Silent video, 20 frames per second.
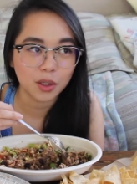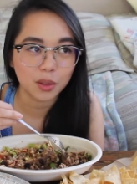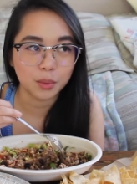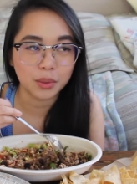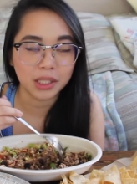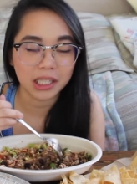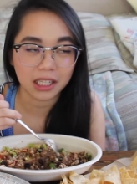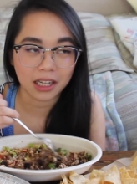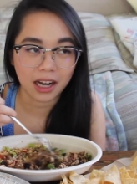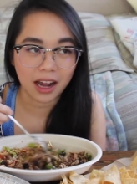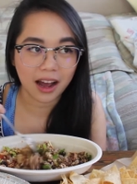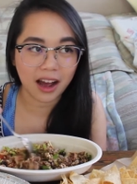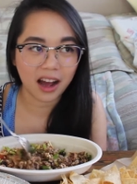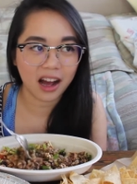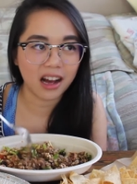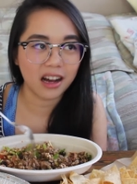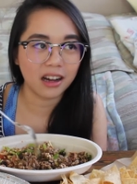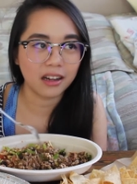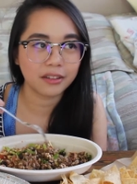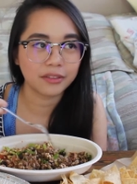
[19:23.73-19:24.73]
week and a
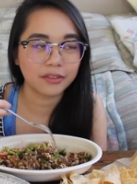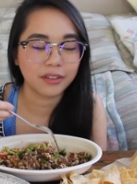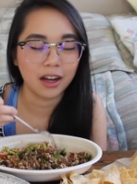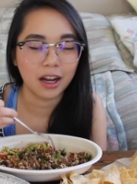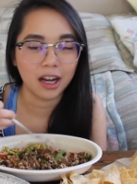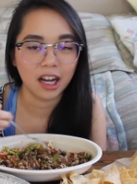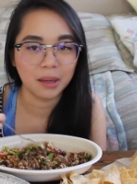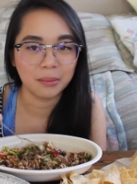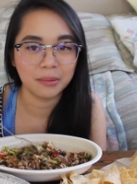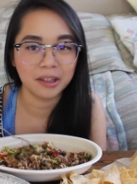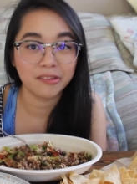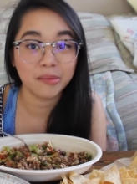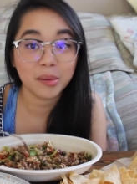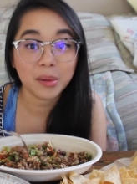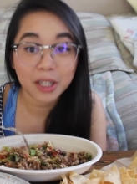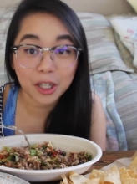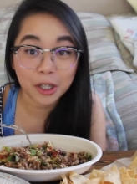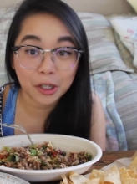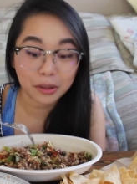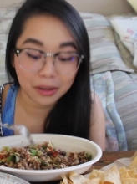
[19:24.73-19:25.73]
half um, have
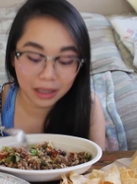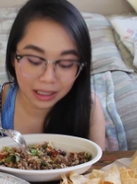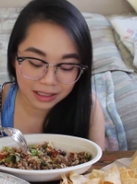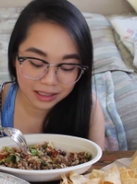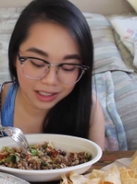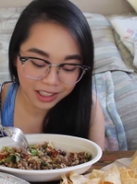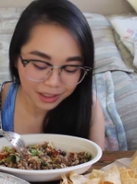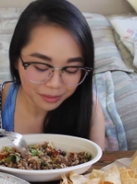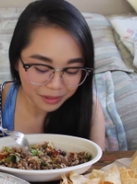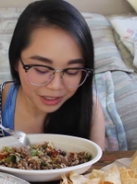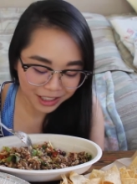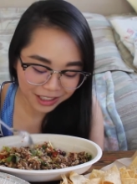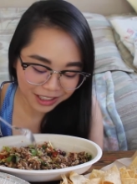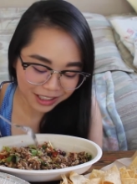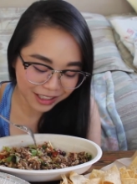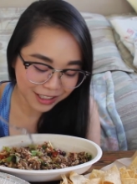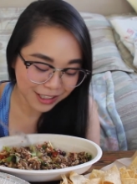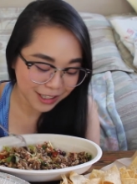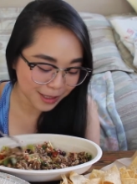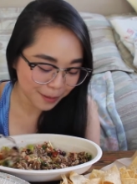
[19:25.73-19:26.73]
been crazy
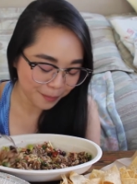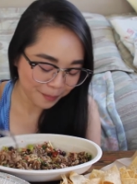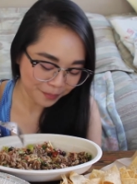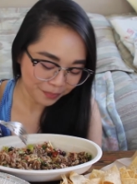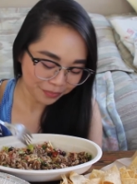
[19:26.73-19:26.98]
because